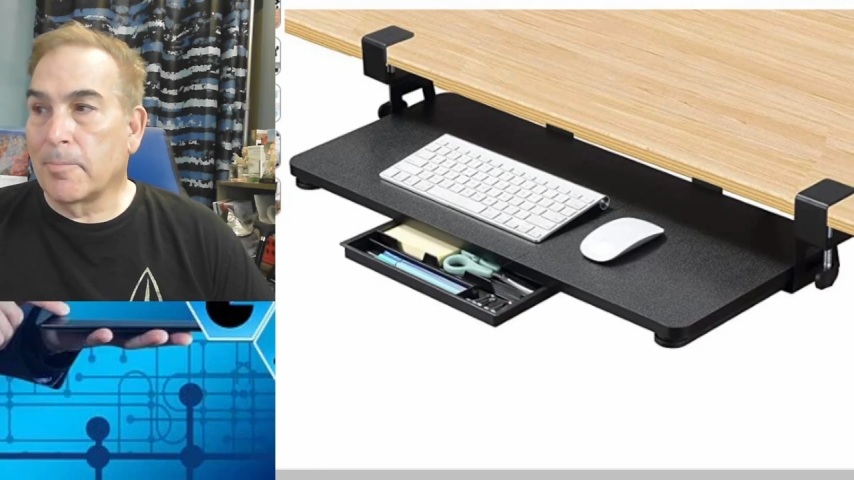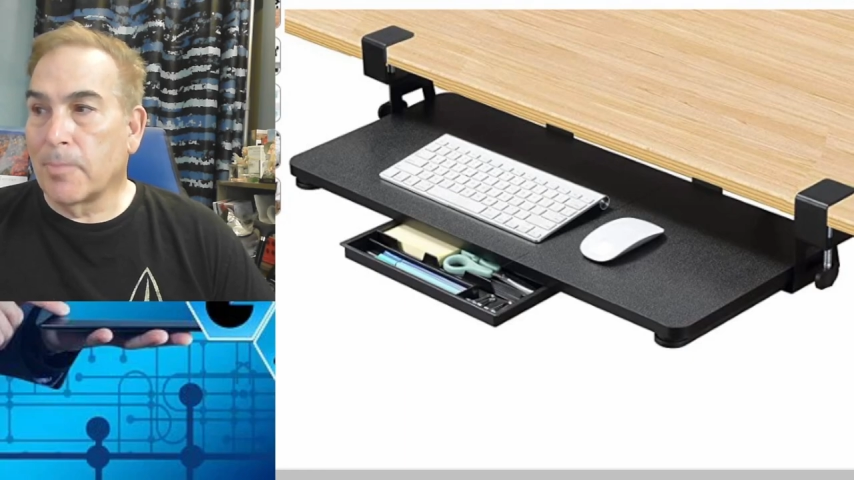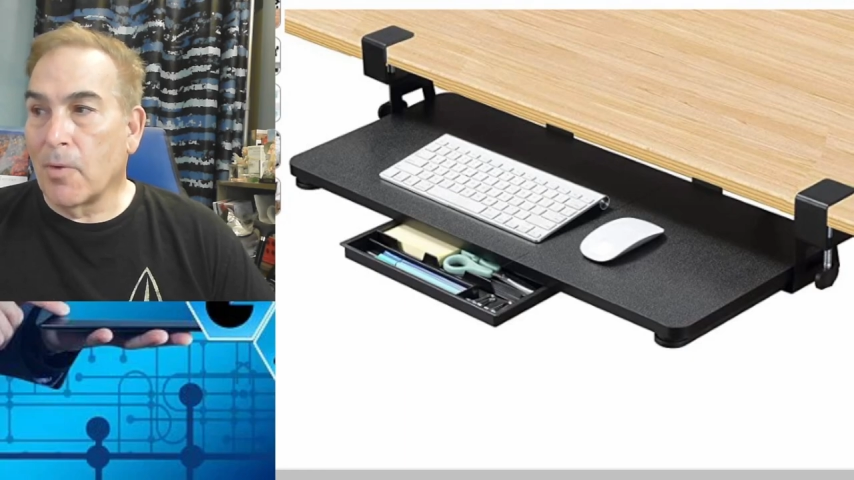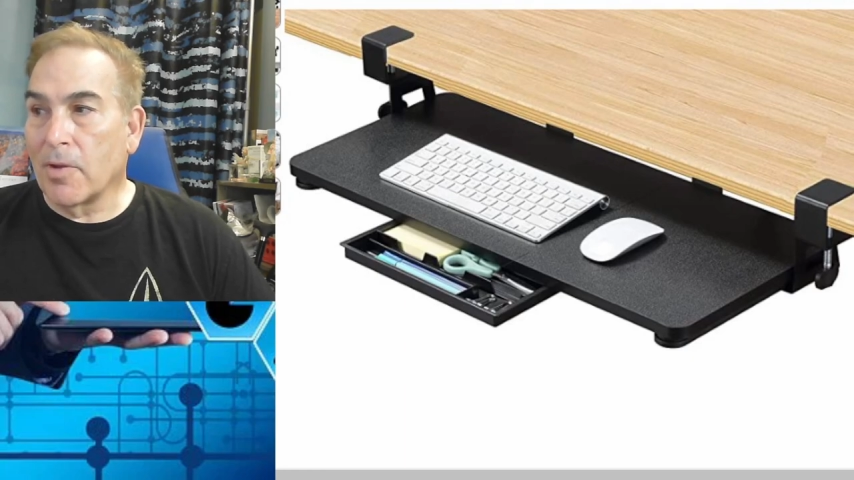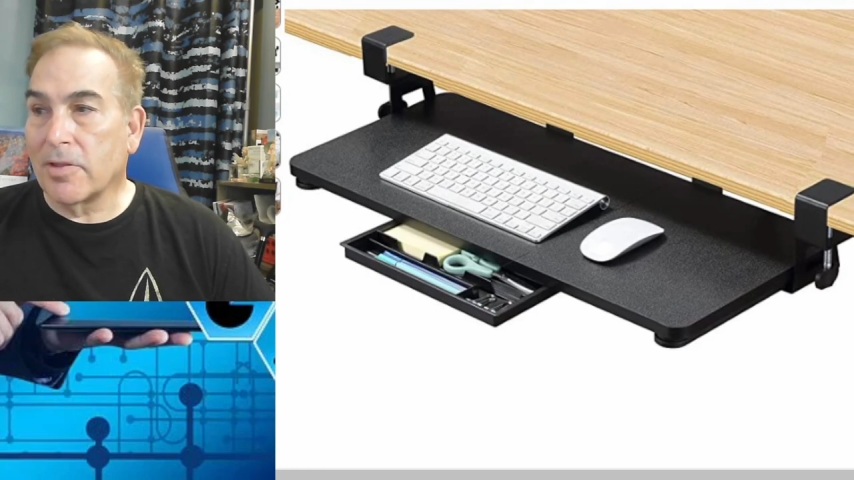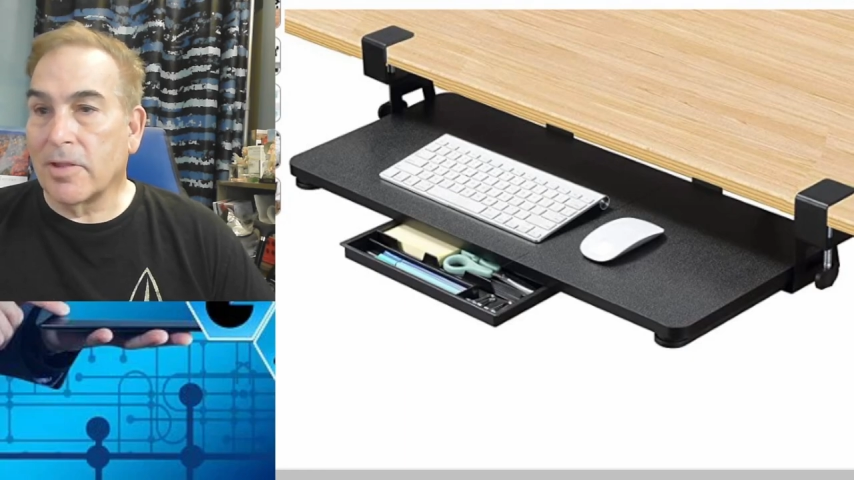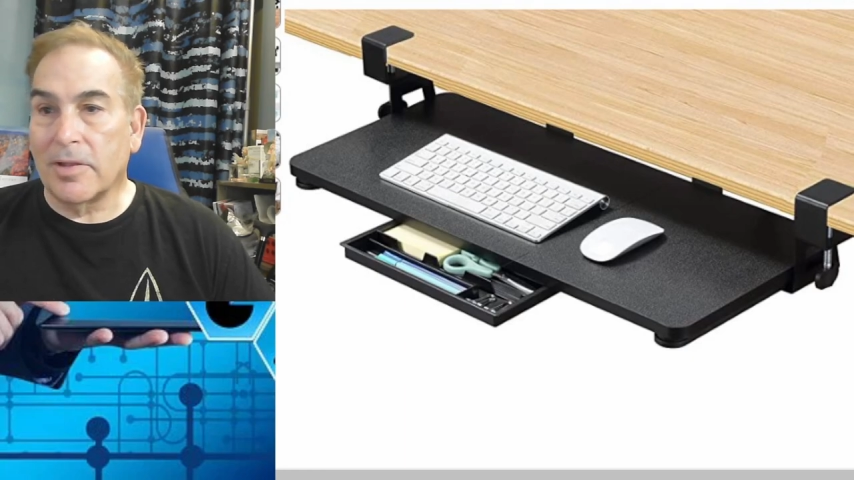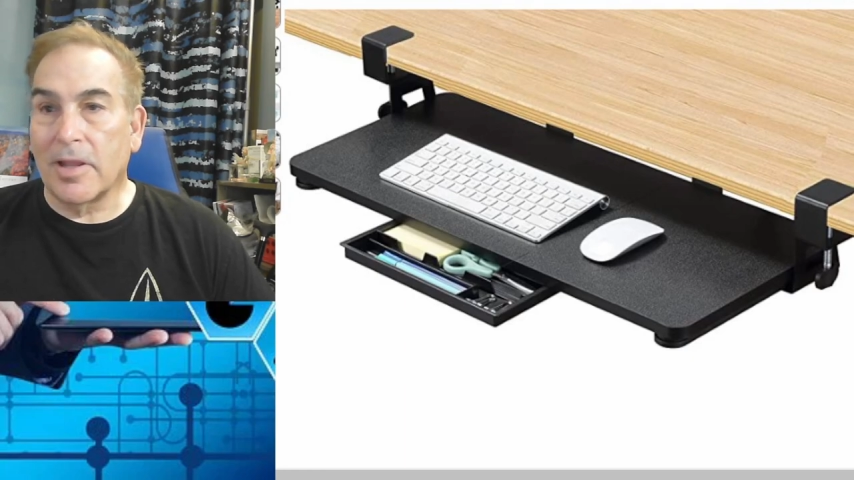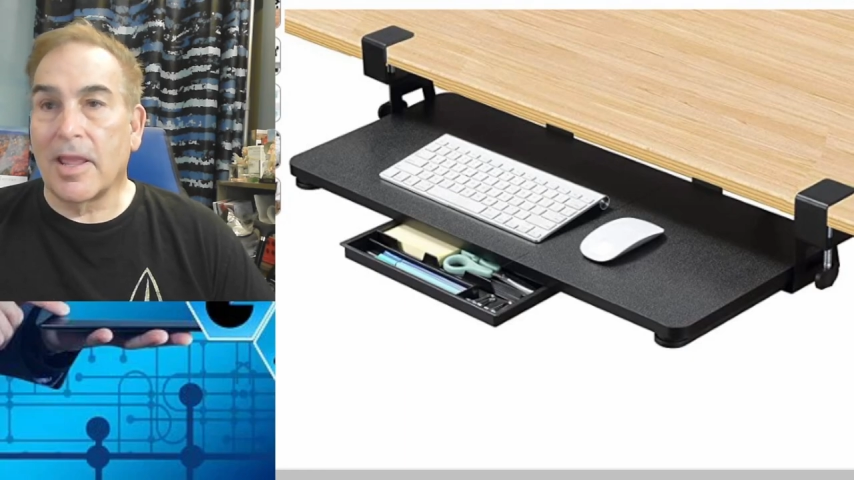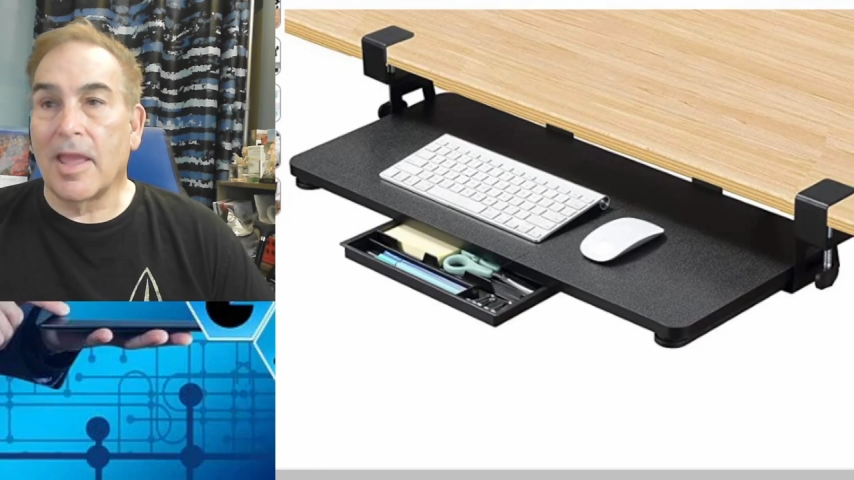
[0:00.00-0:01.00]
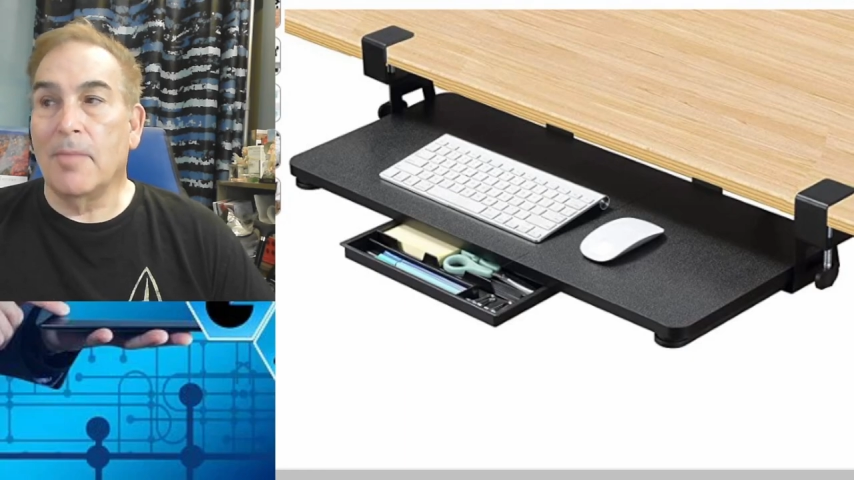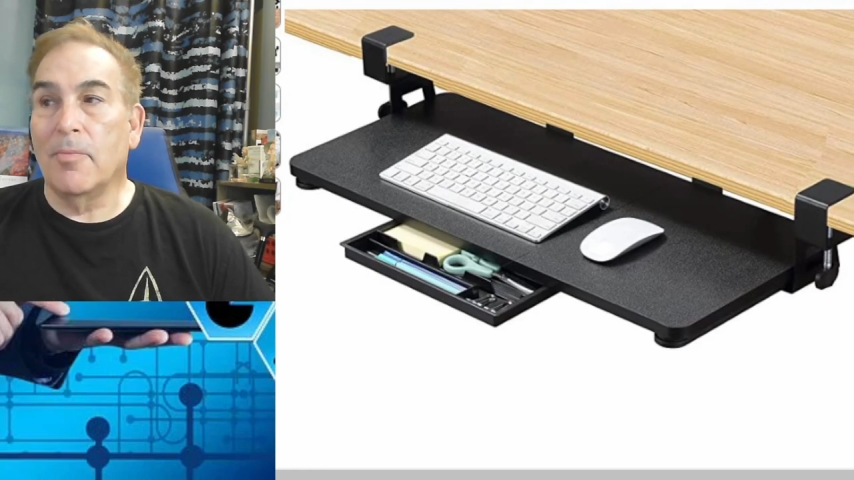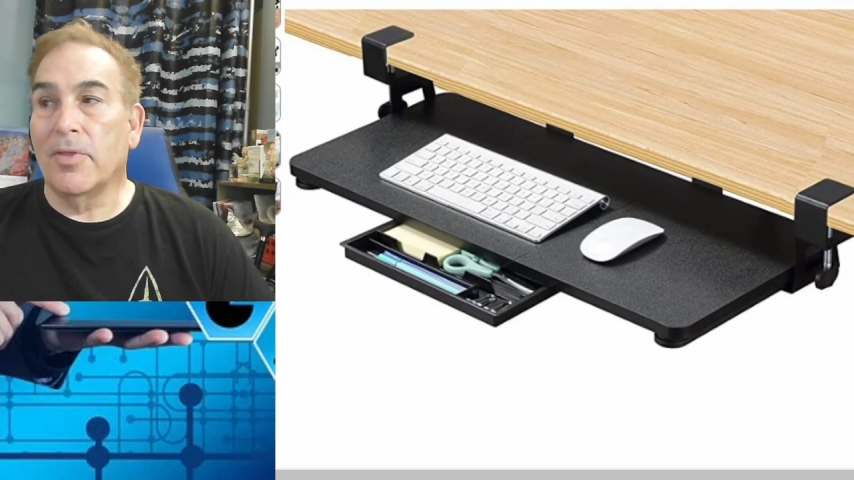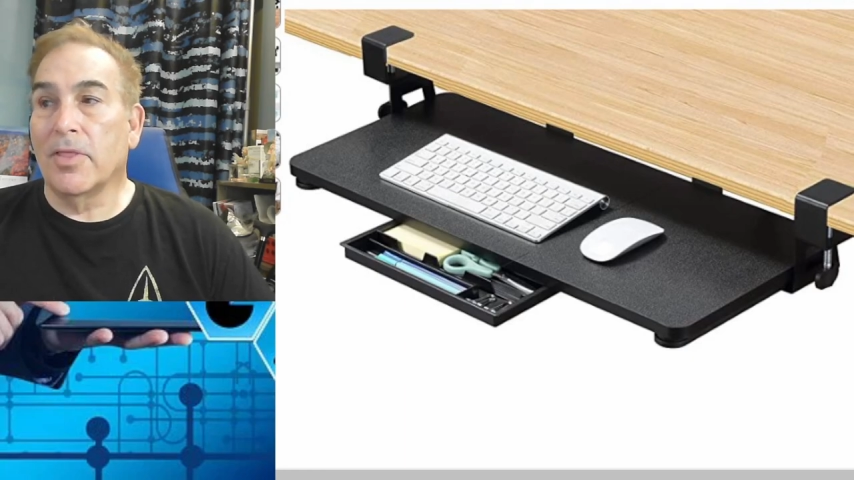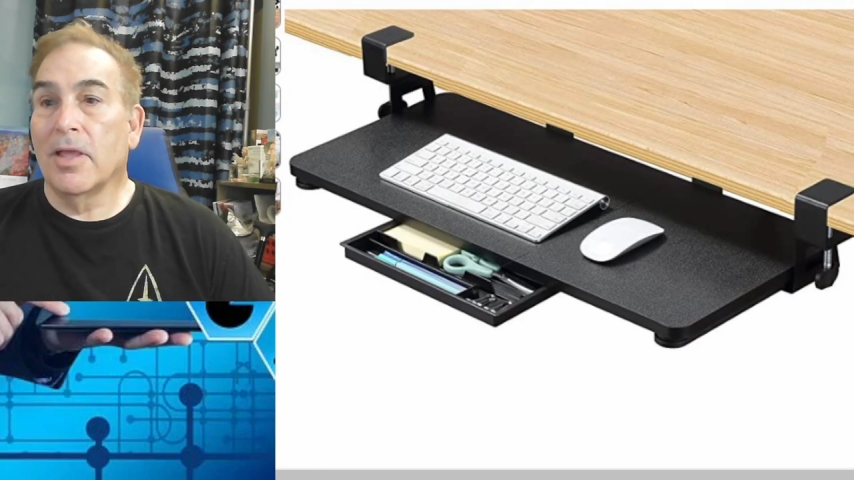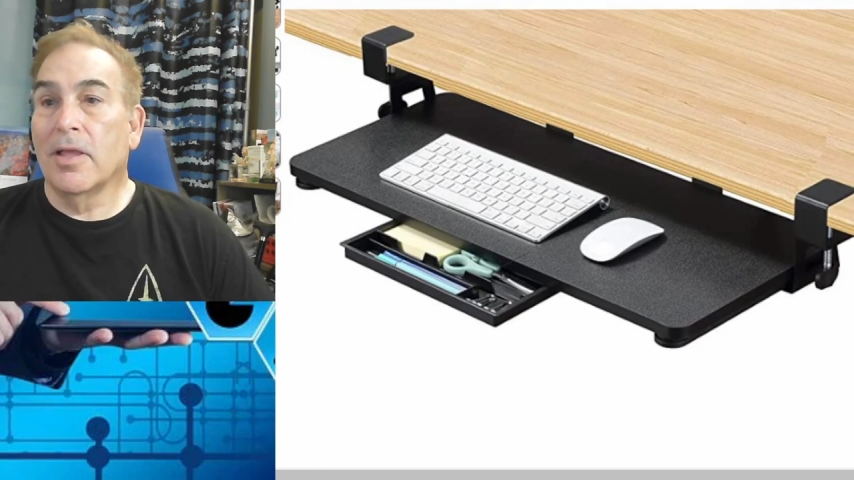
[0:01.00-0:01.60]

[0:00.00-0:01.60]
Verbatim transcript: bonus that came with